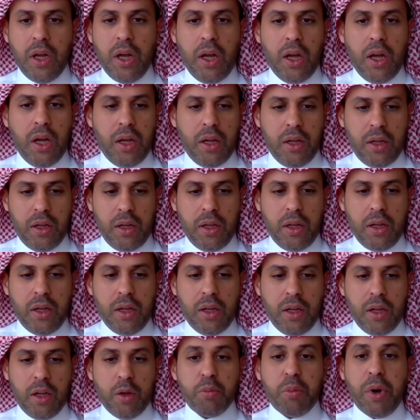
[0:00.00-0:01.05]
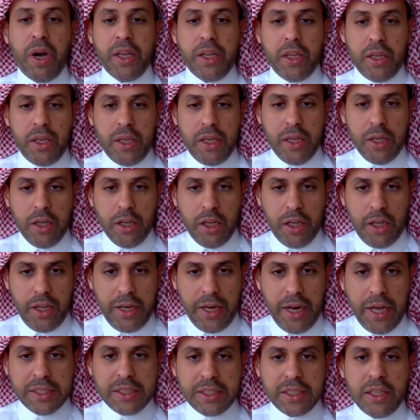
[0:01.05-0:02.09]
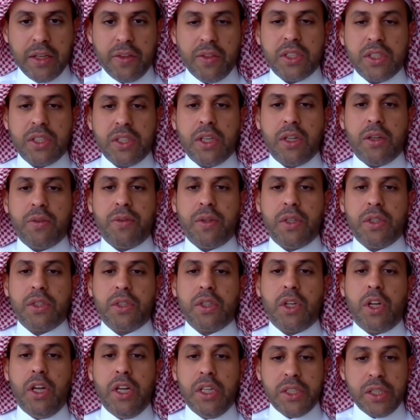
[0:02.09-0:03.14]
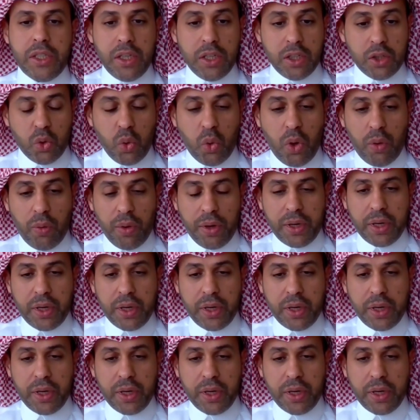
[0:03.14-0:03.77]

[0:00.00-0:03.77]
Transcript: by enhancing the service, listening to our